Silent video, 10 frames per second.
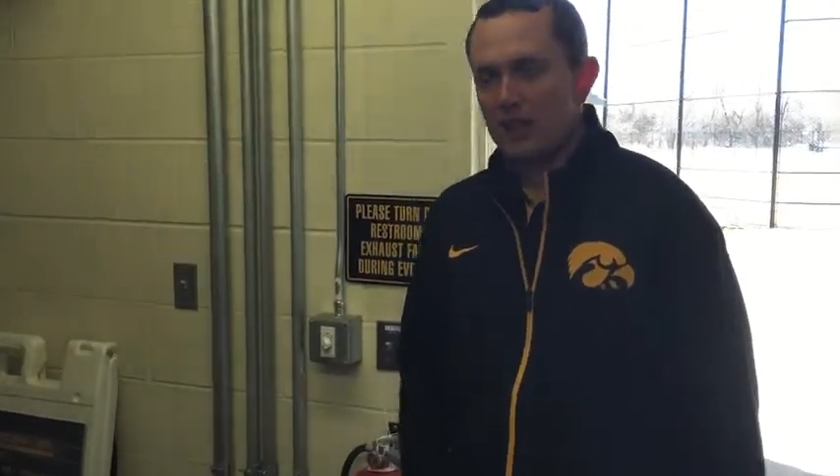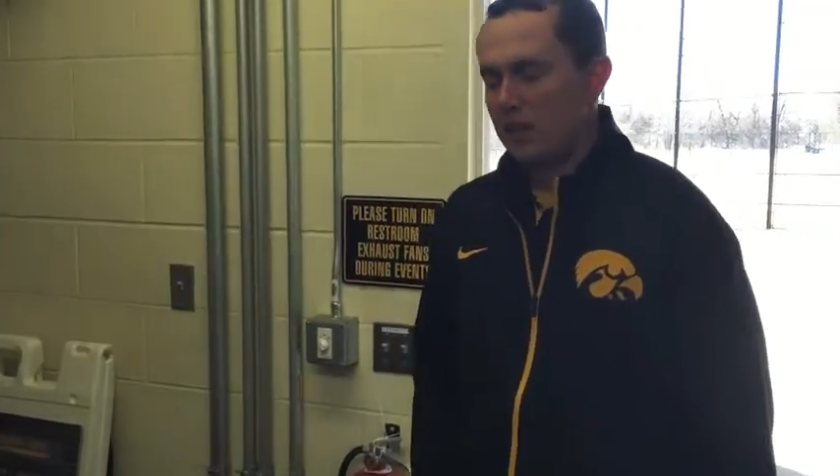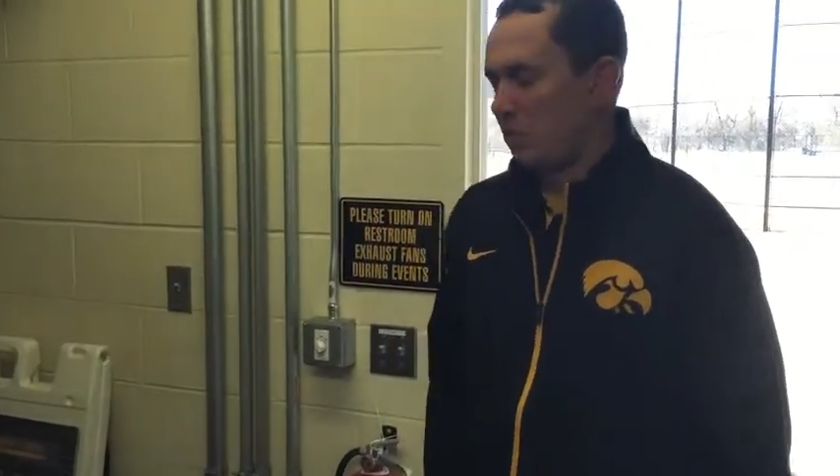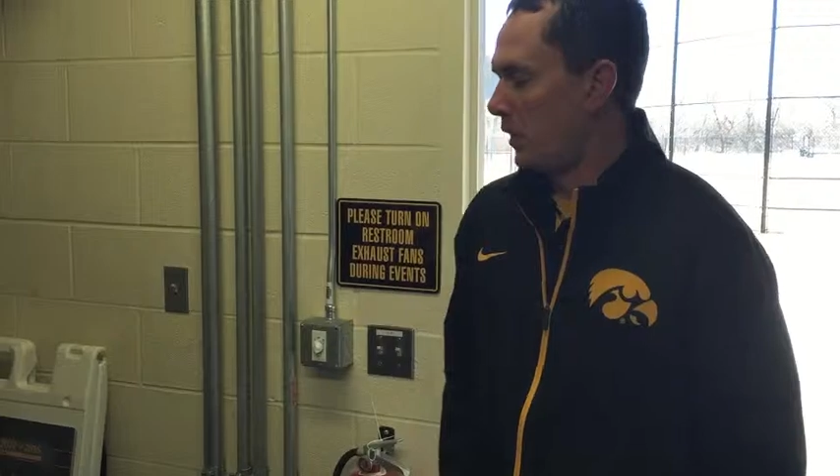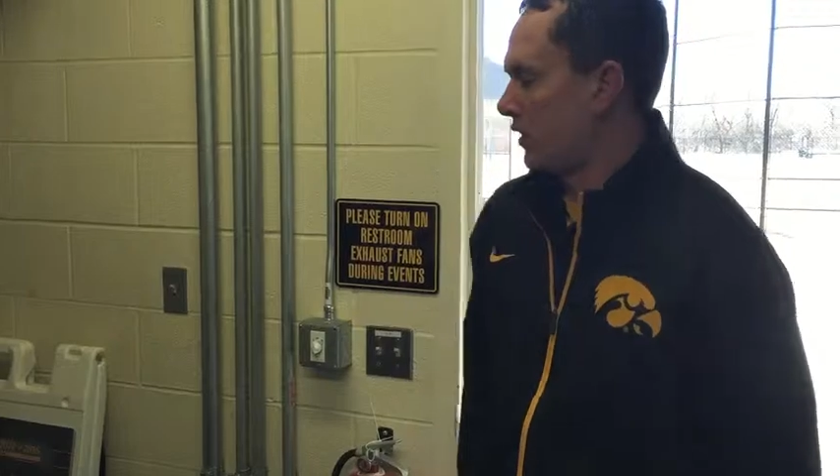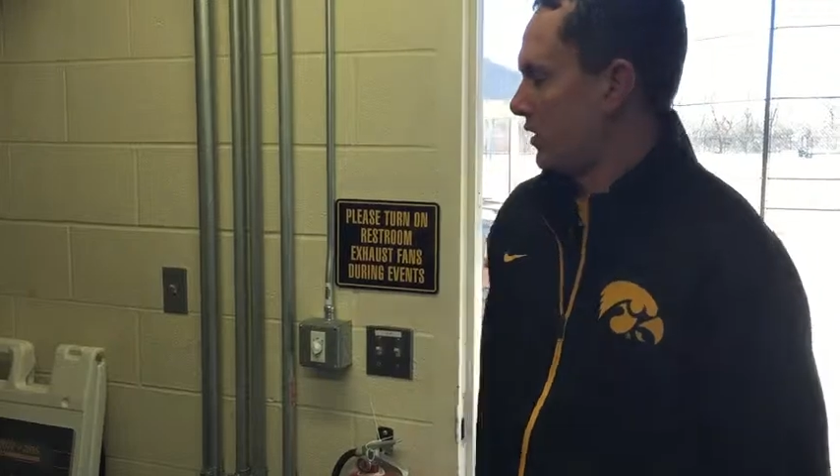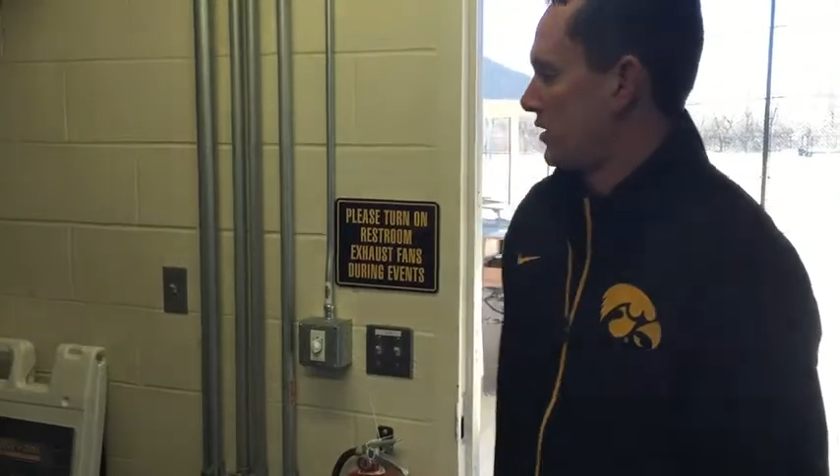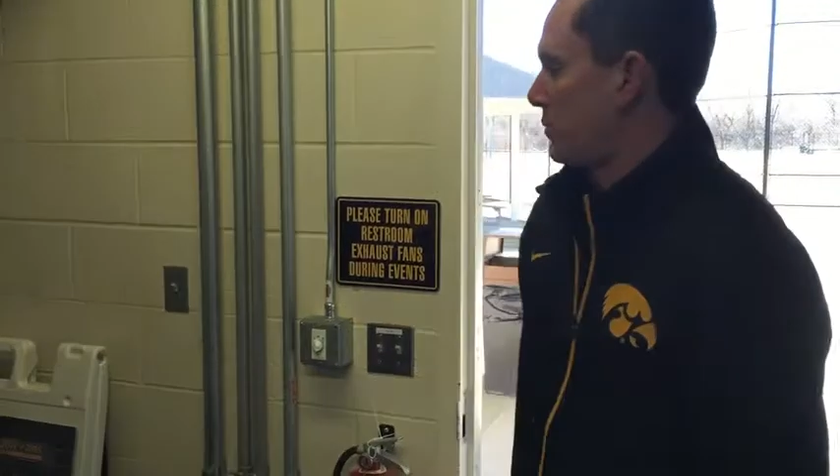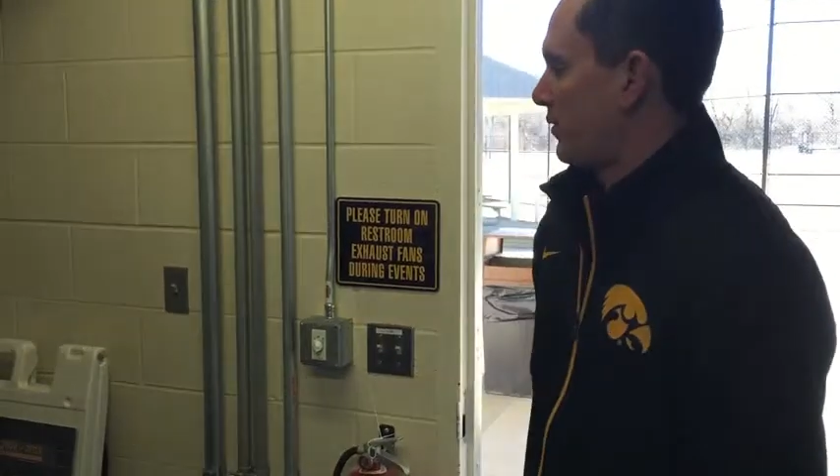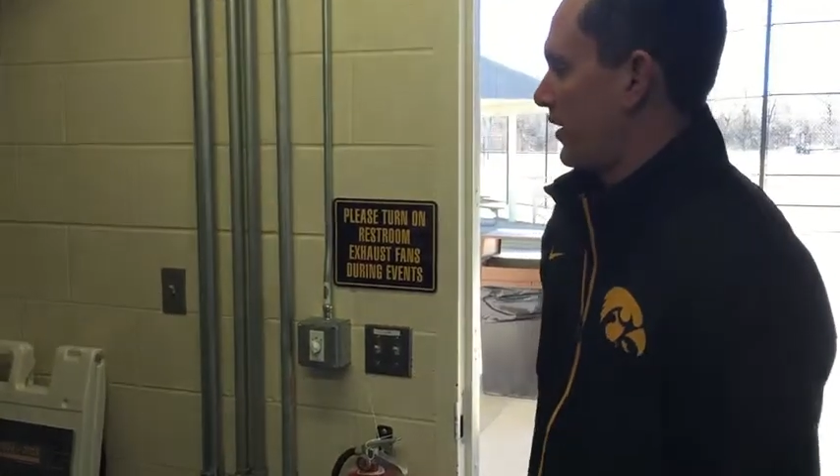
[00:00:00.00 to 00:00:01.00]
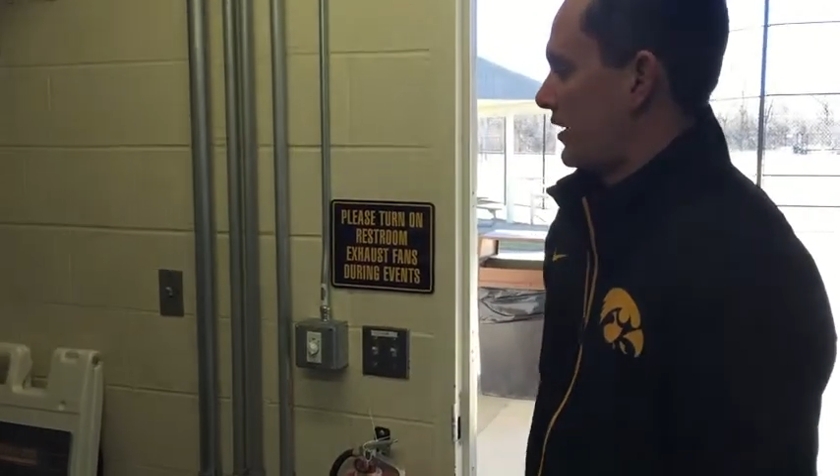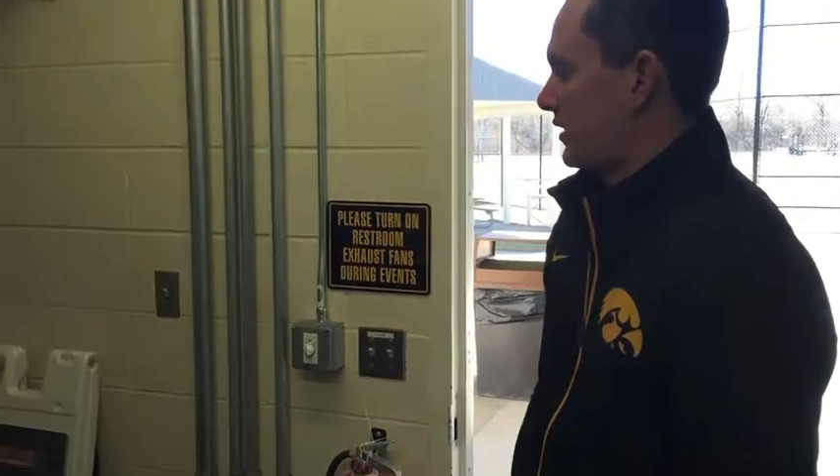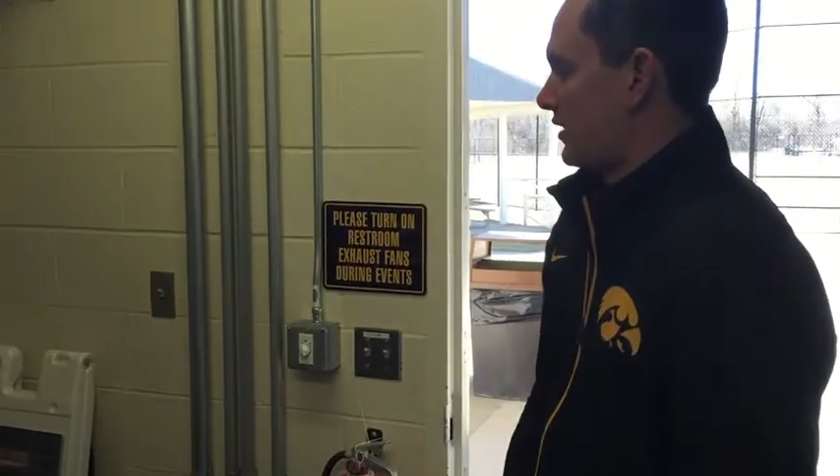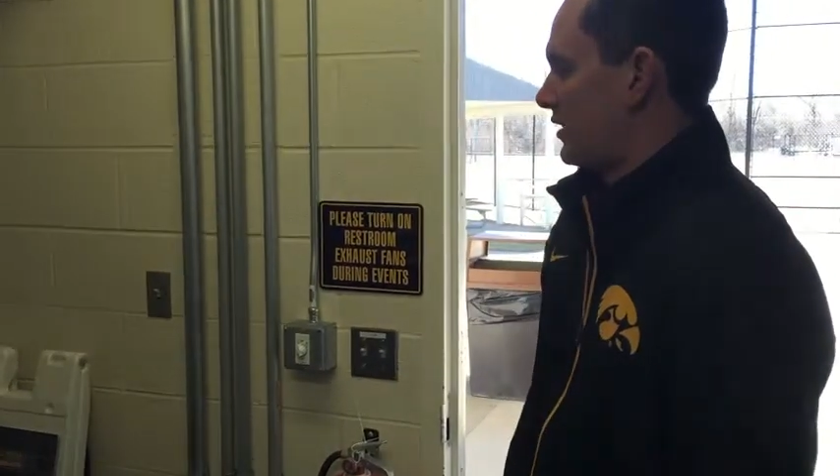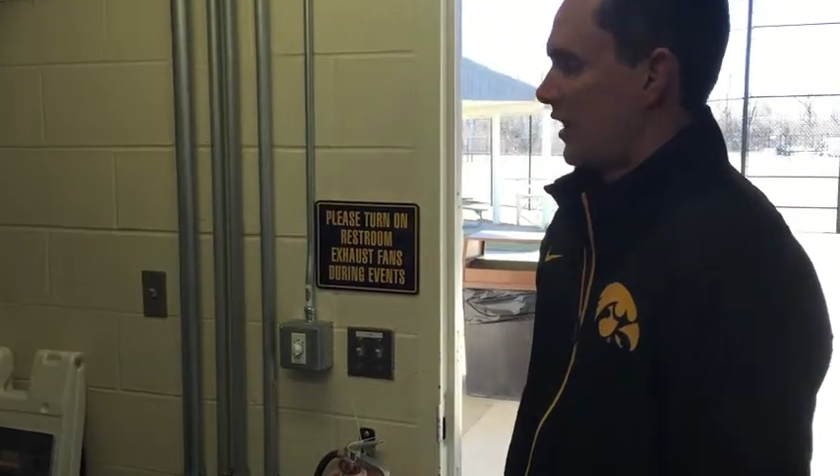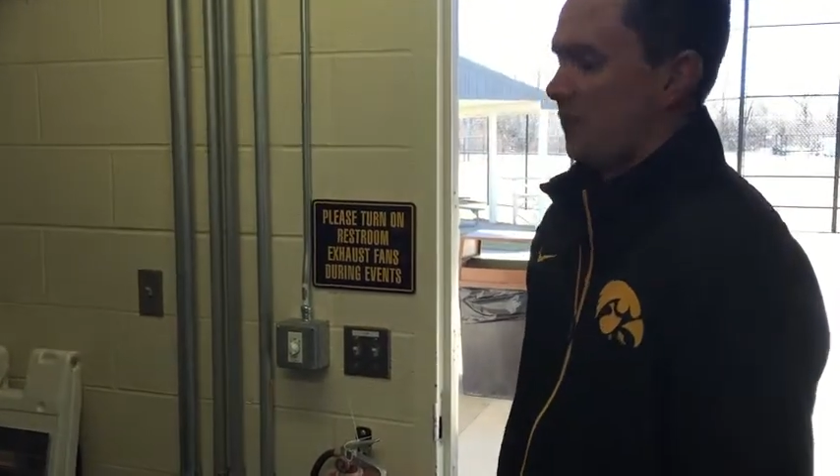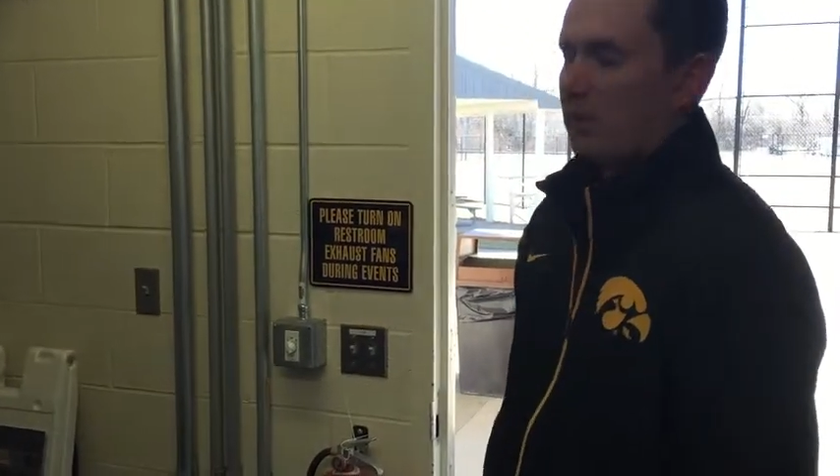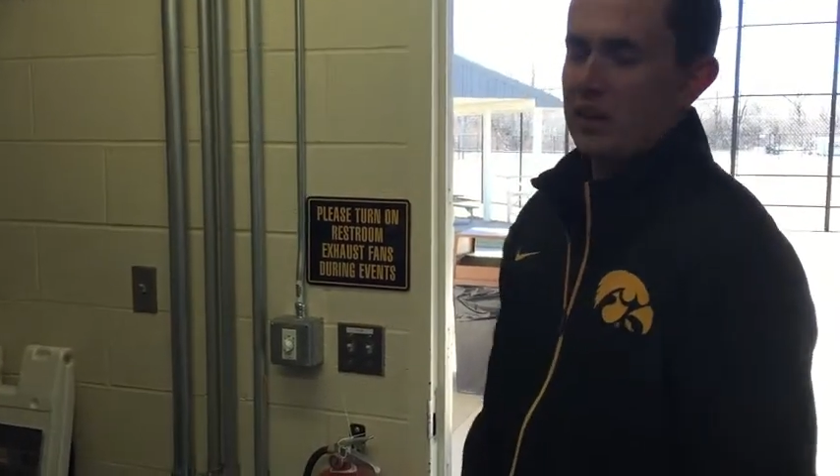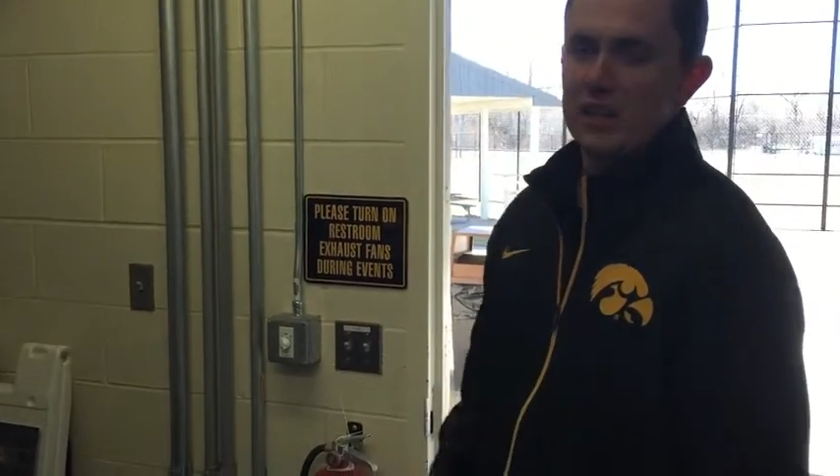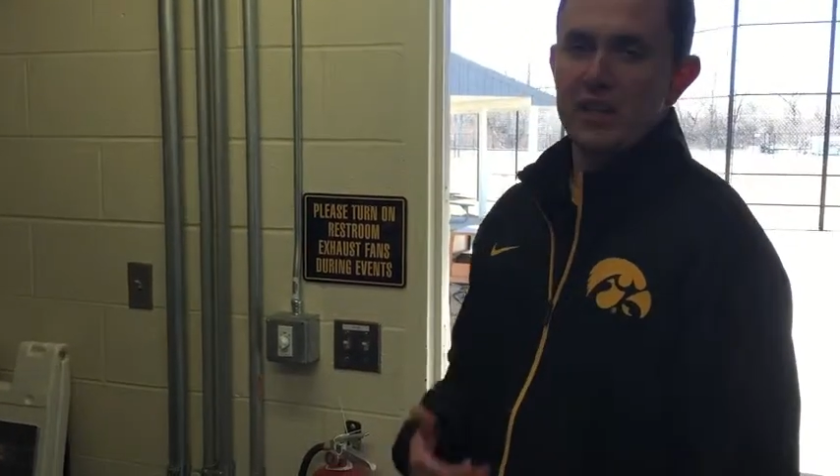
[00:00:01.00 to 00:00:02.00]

while you're supervising softball.